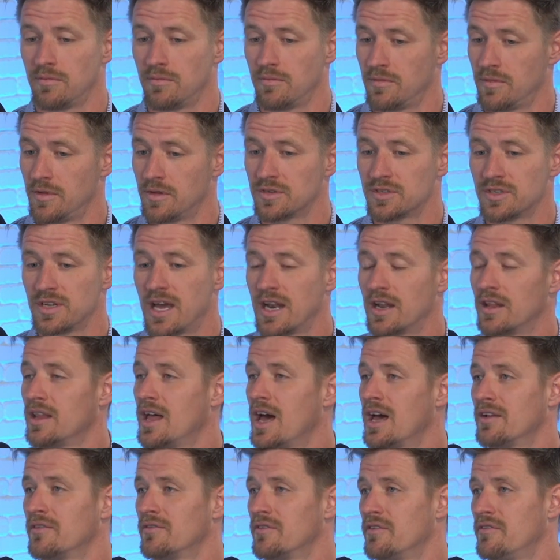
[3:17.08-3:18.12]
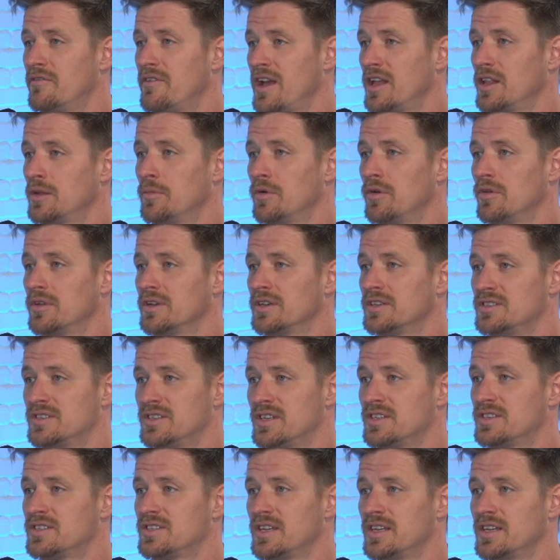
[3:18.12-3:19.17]
there's not a lot of available
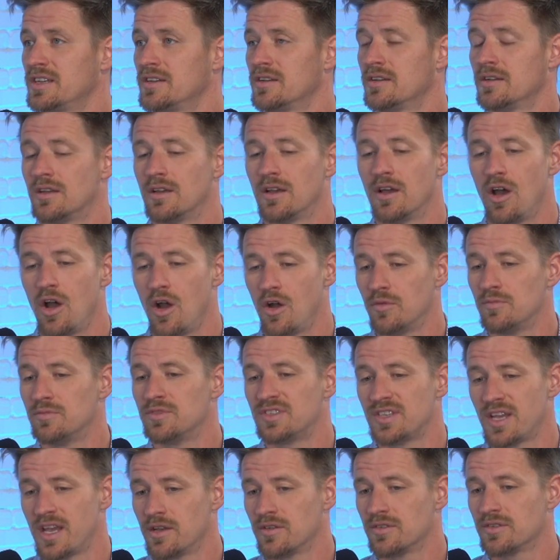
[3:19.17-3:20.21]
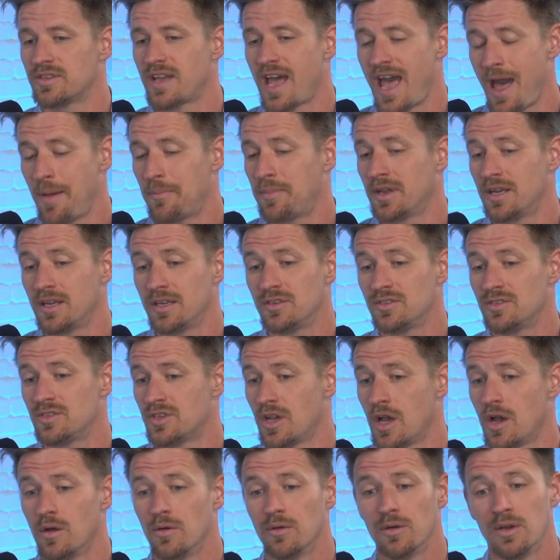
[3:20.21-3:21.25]
existing home sales happening.
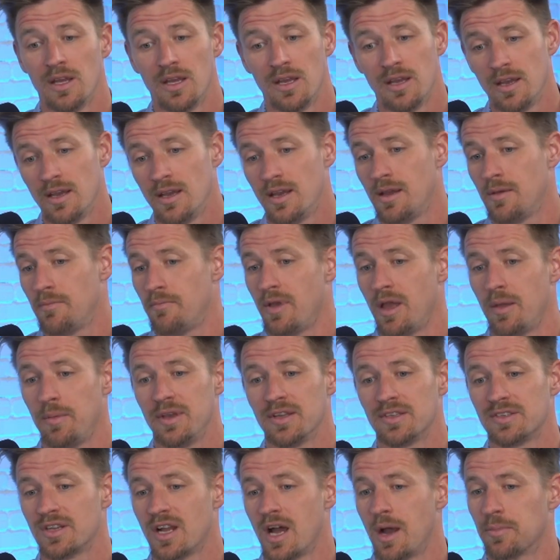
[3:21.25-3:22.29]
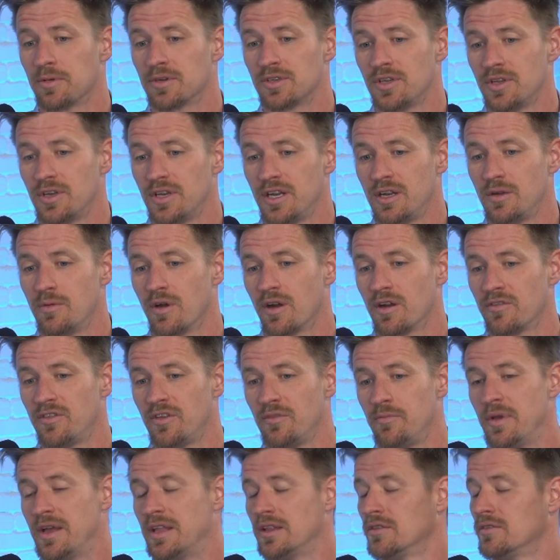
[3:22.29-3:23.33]
So maybe it's an opportunity where if
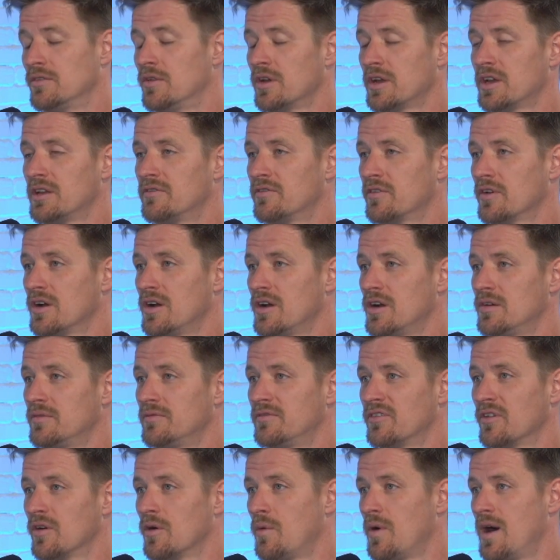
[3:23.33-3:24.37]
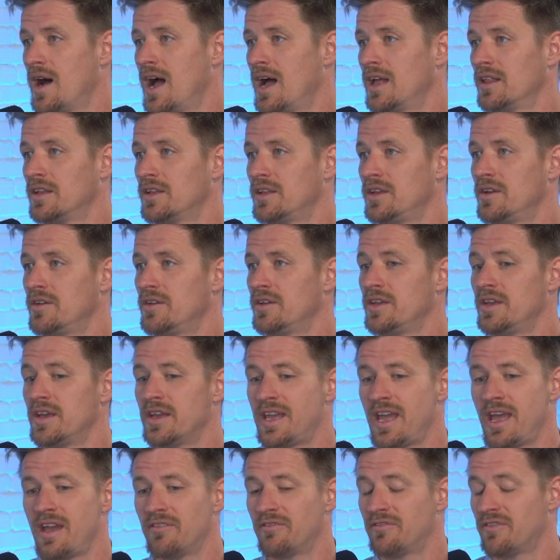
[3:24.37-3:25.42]
you've been looking for a home for a while and you
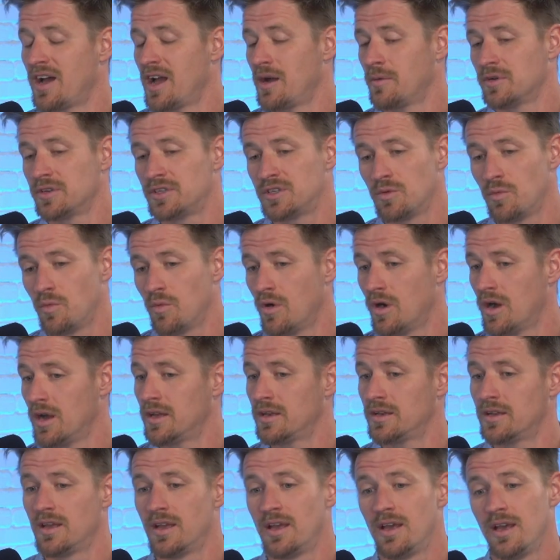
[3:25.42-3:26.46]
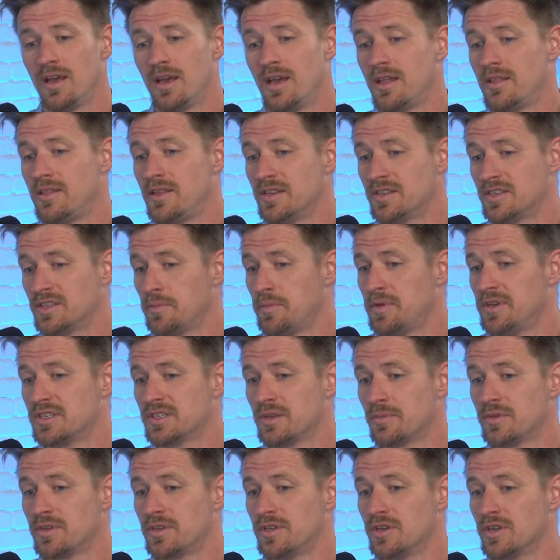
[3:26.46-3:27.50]
can't find what you want, this could be
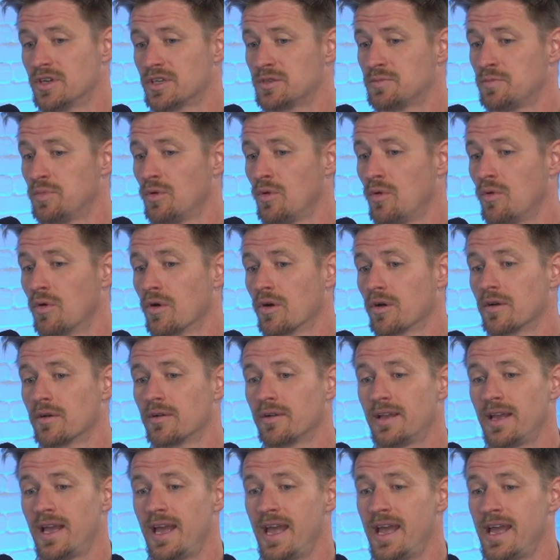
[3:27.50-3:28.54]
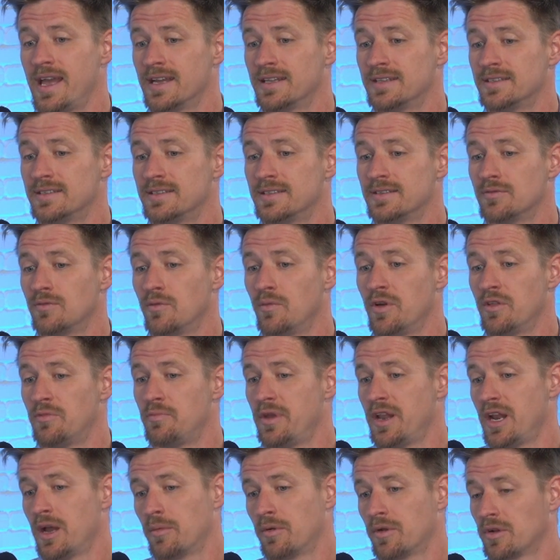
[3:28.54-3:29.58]
something to explore. And with
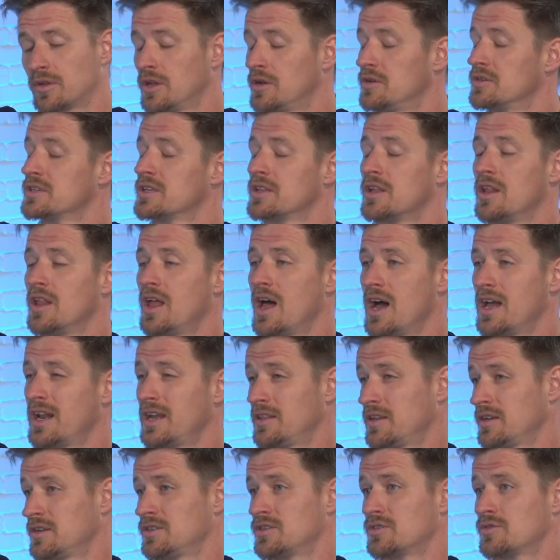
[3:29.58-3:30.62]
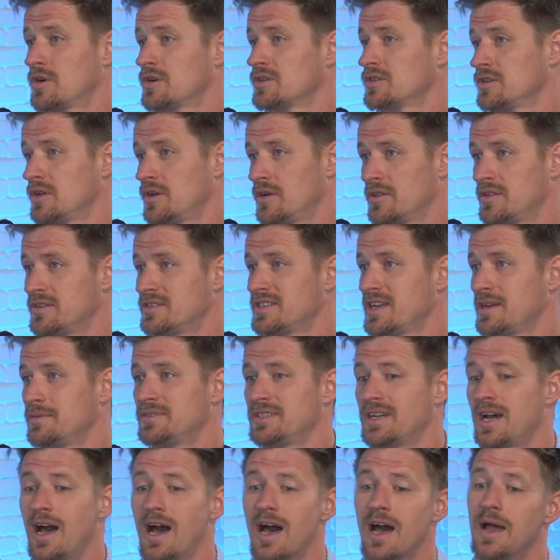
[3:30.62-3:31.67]
being able to close on the lot and the construction loan at the same
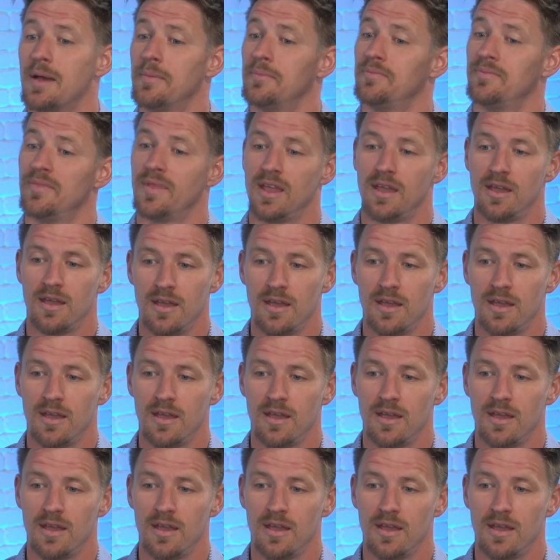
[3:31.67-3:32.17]
time,